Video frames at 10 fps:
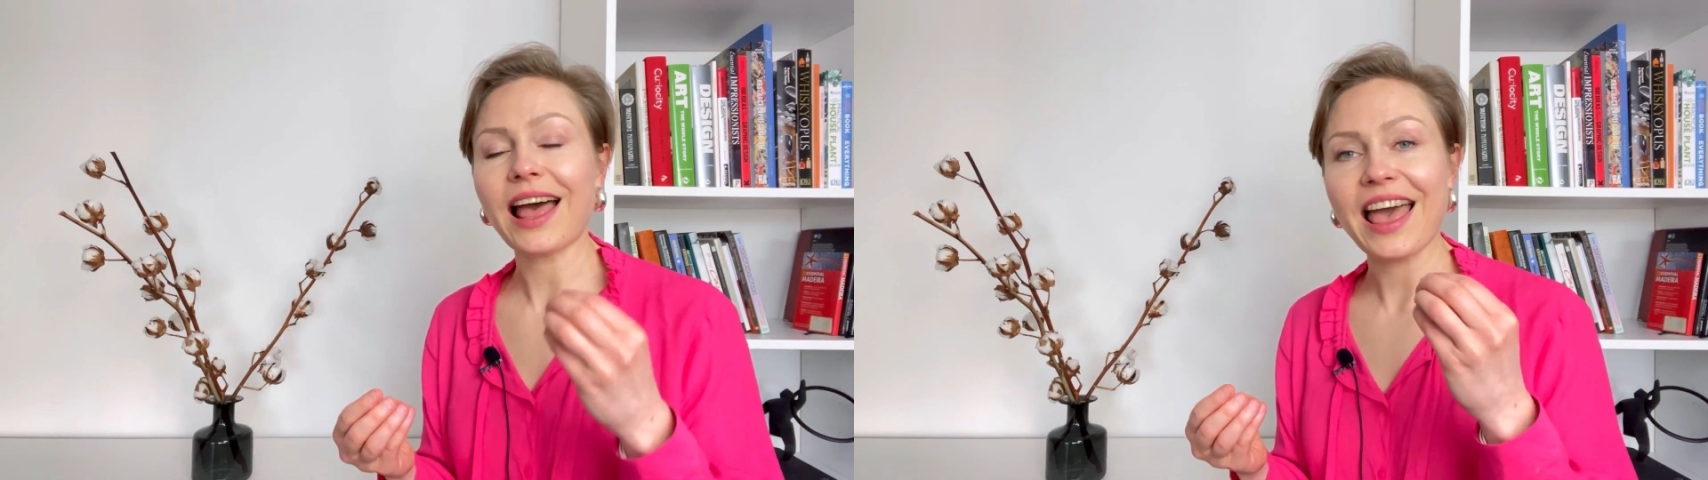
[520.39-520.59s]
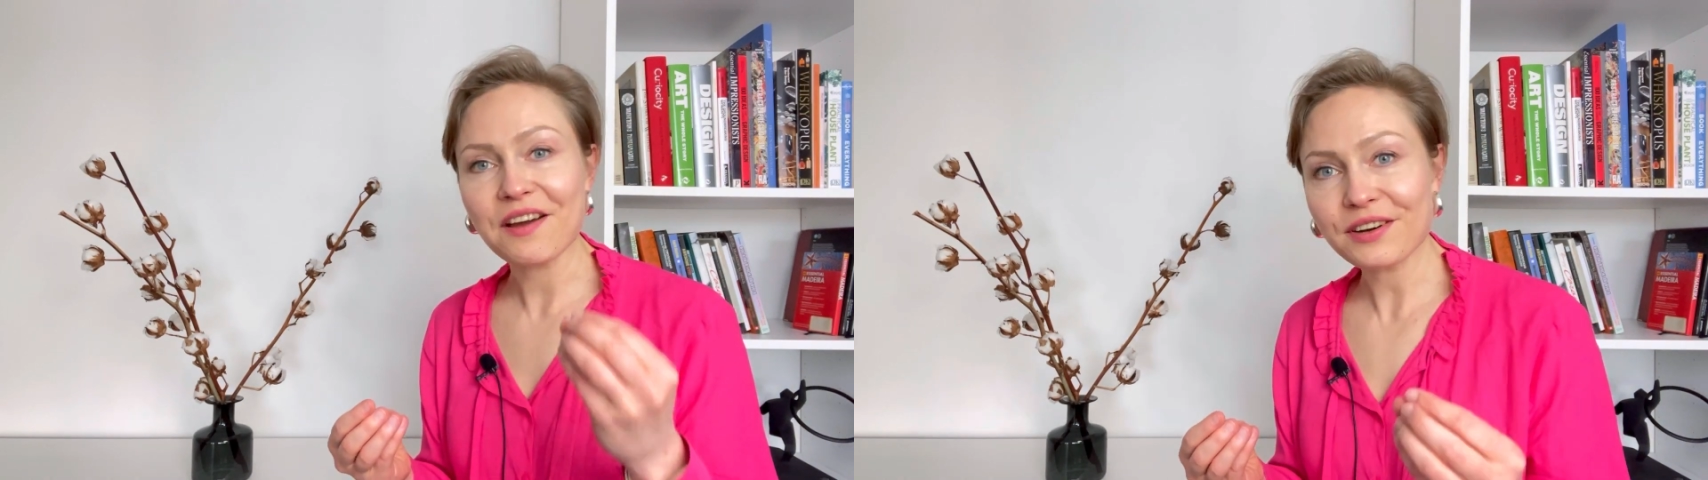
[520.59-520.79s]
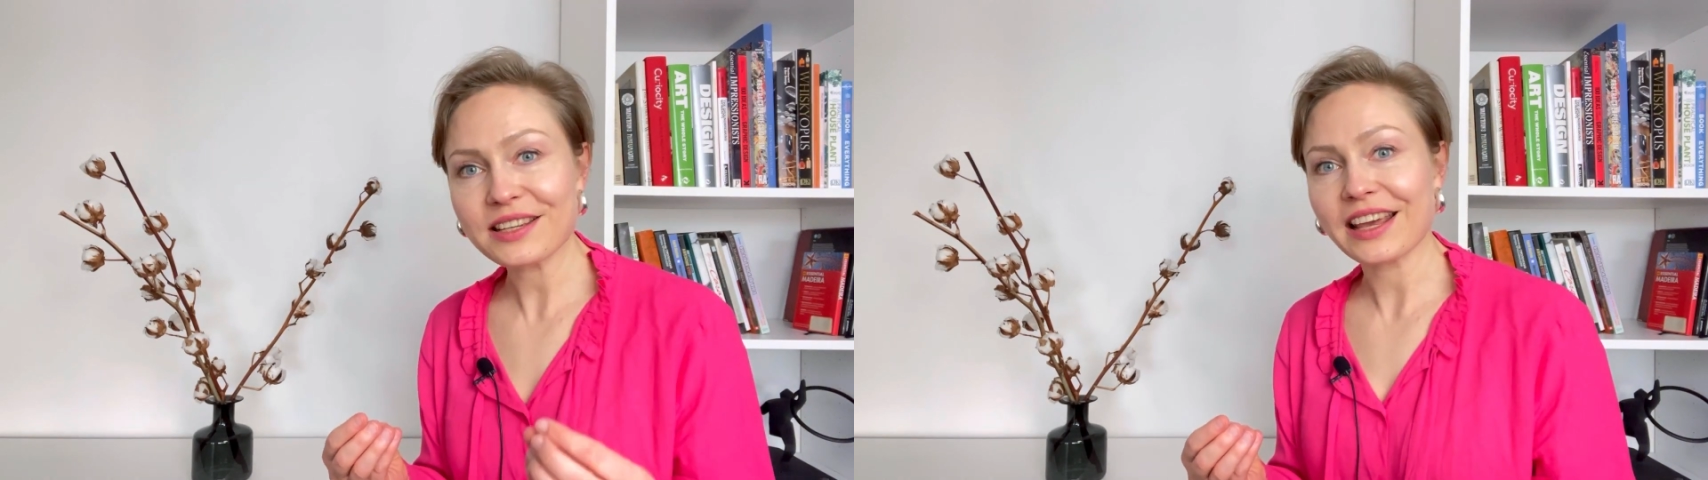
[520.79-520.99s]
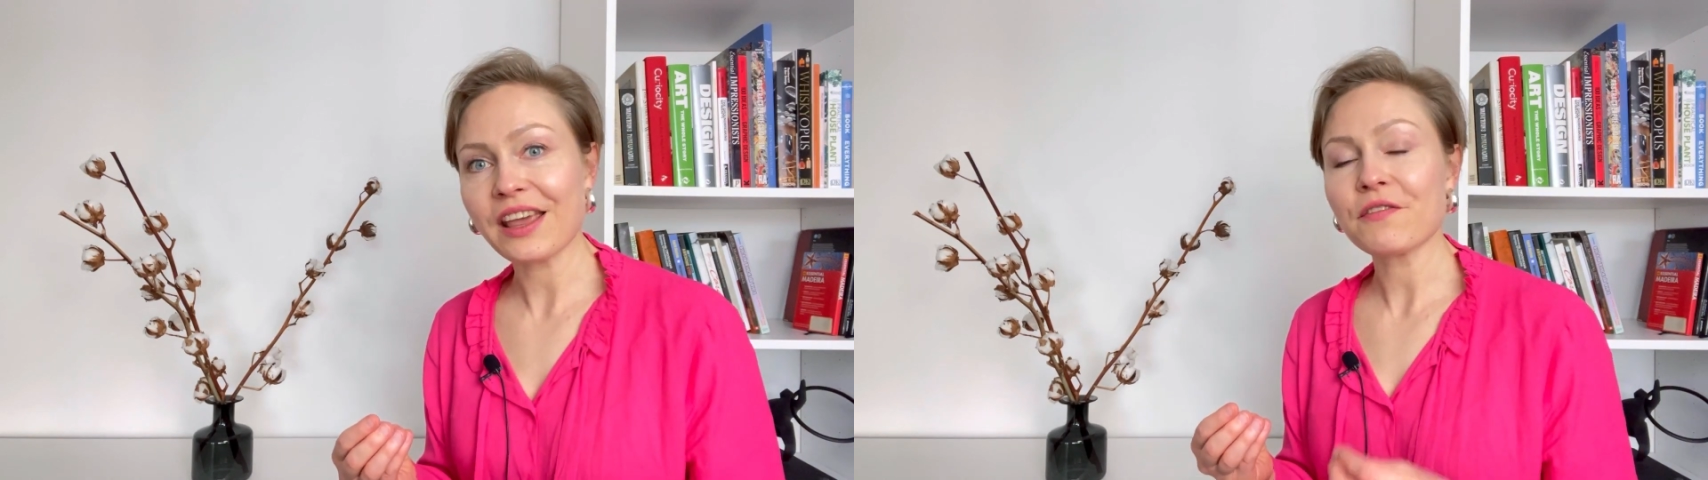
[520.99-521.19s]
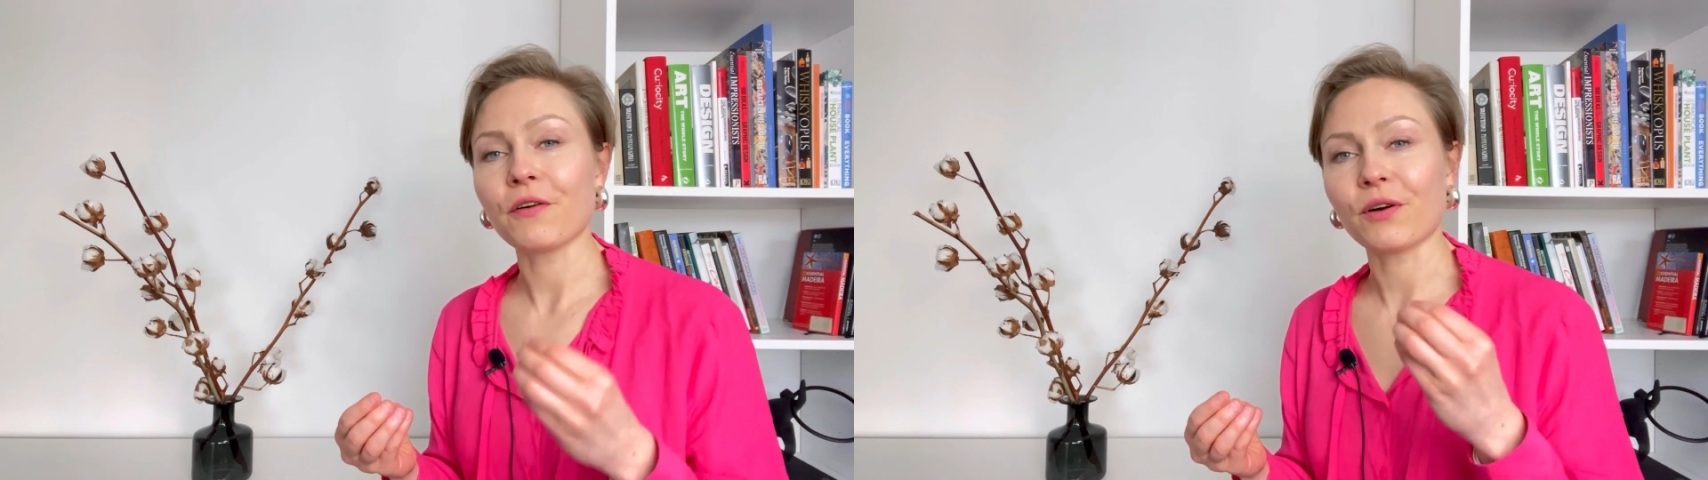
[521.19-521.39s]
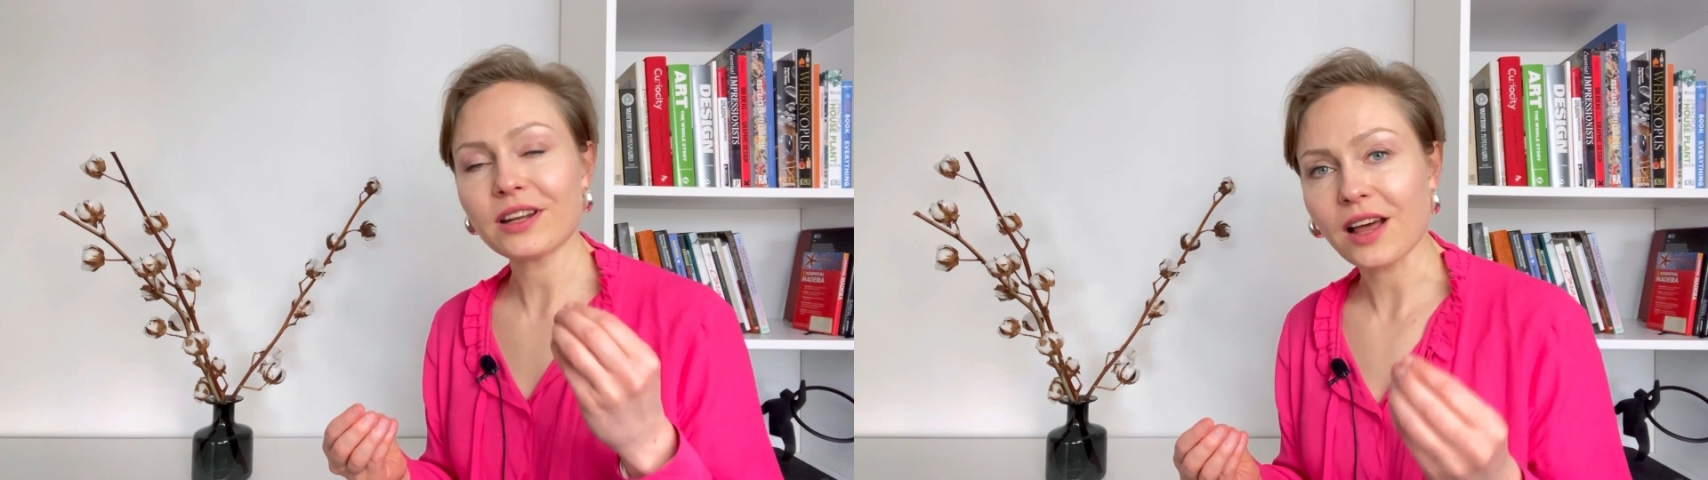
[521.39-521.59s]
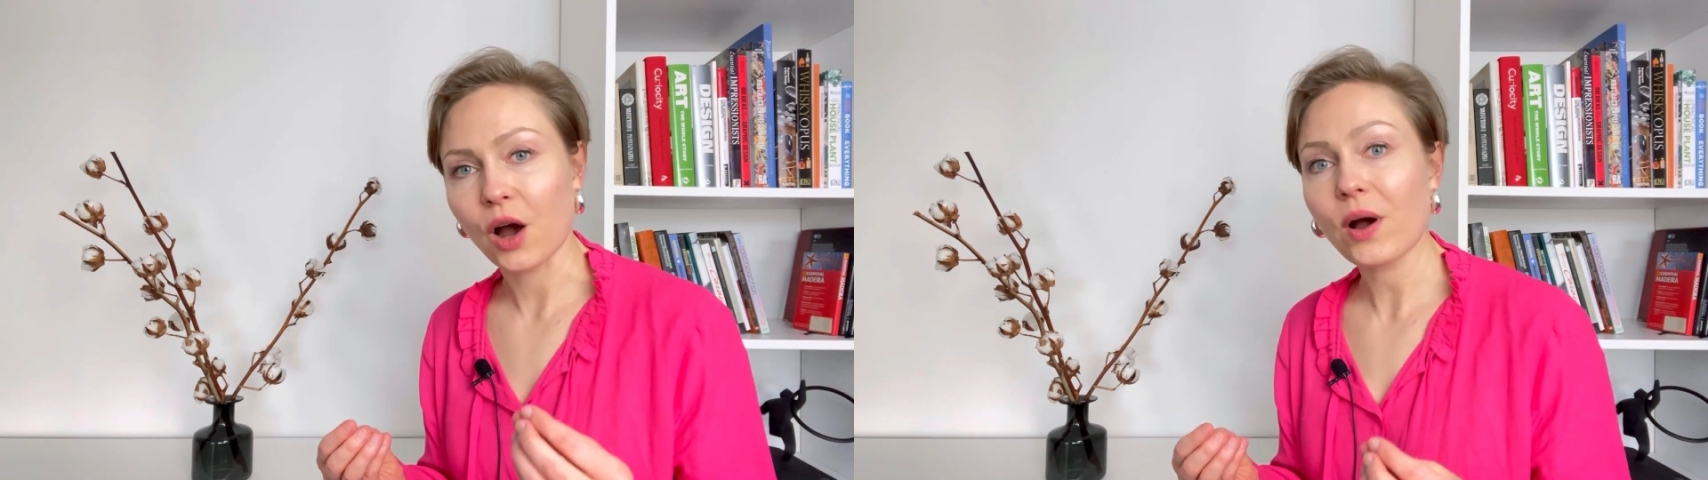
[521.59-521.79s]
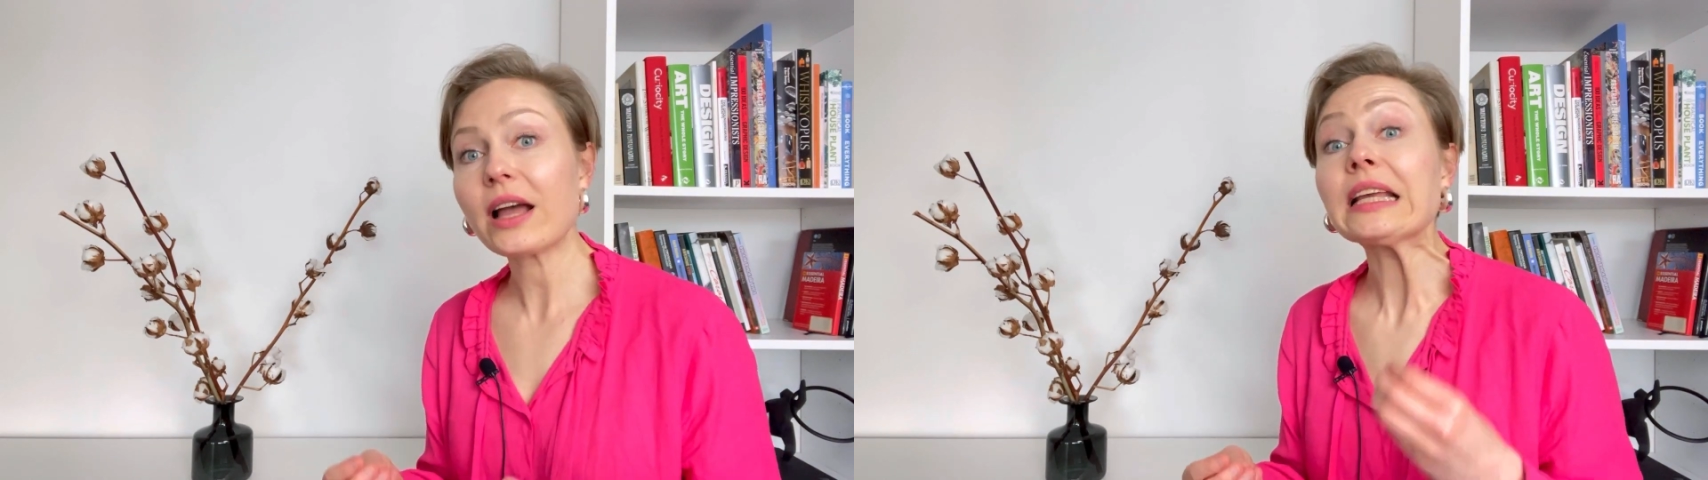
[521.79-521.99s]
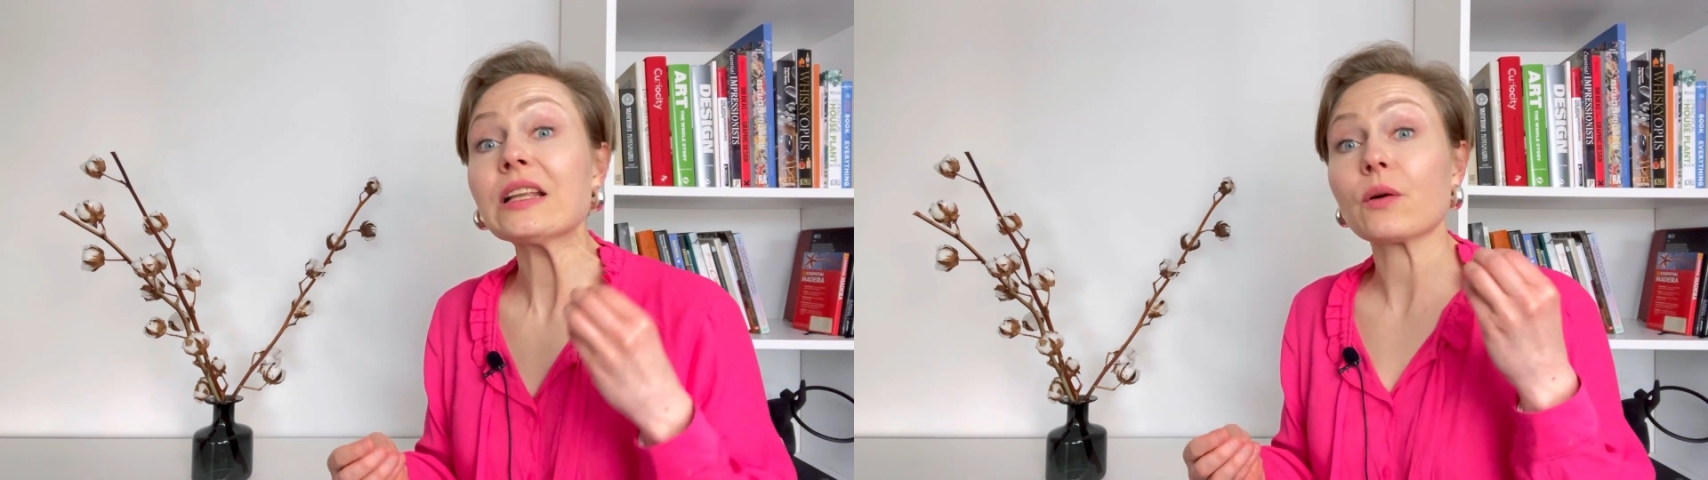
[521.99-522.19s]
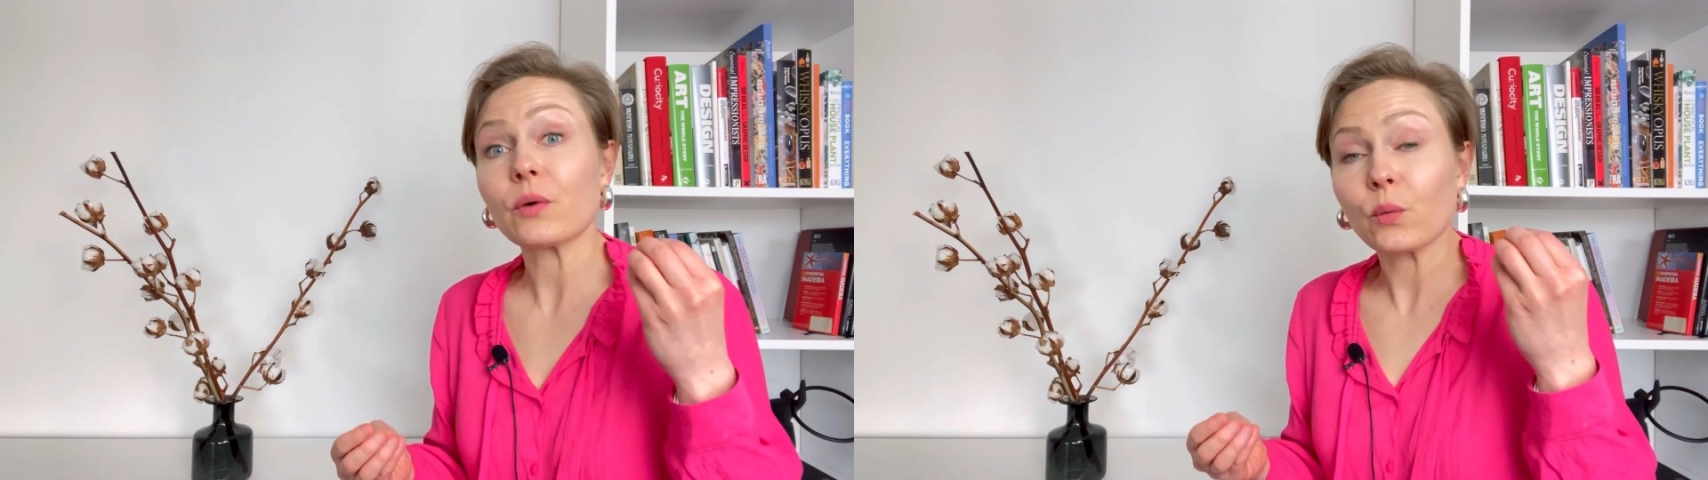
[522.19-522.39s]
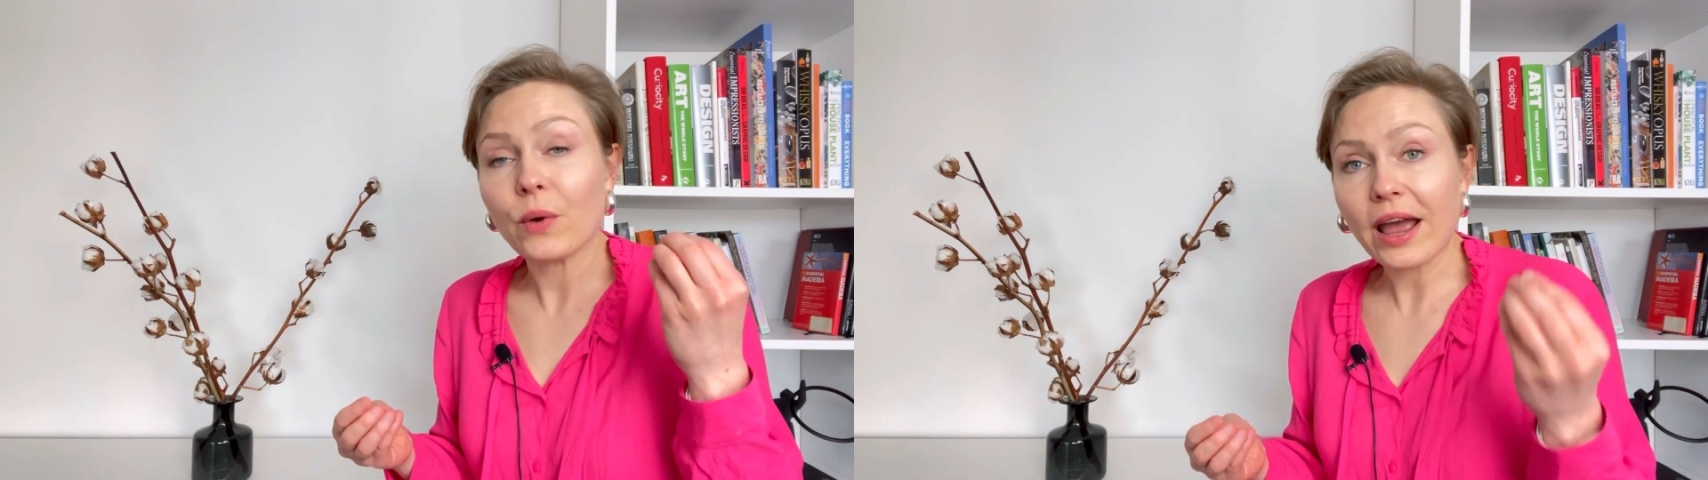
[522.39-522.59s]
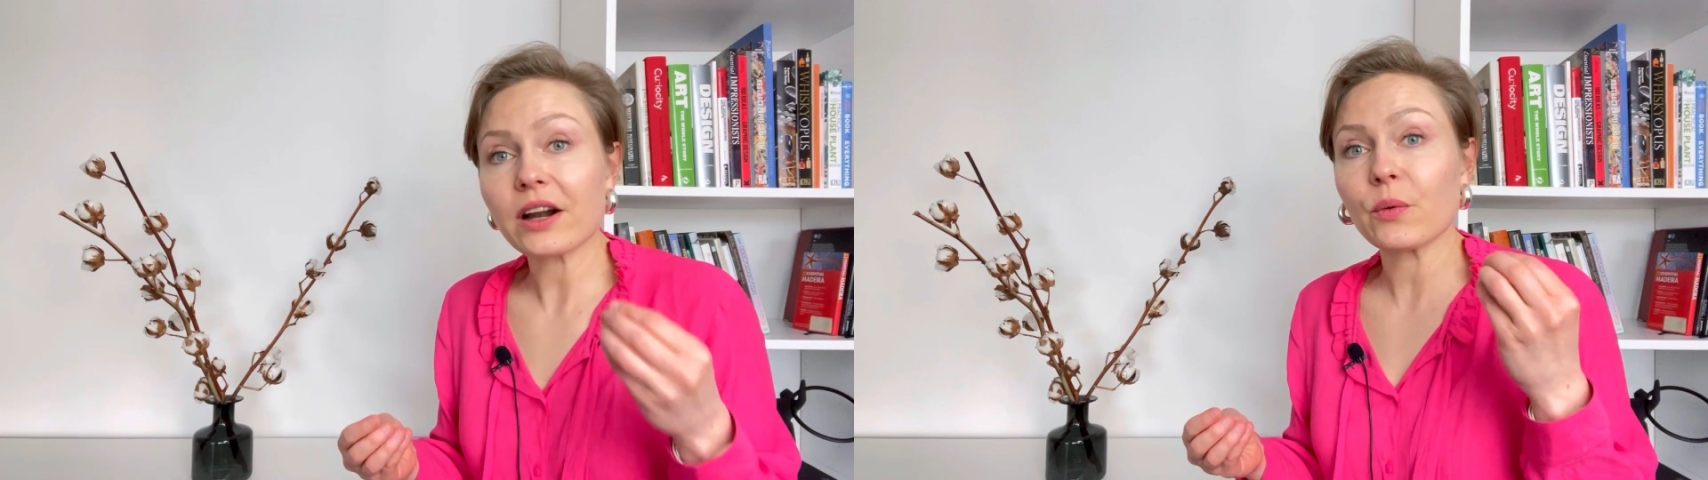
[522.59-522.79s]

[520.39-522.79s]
every day for an hour in a very,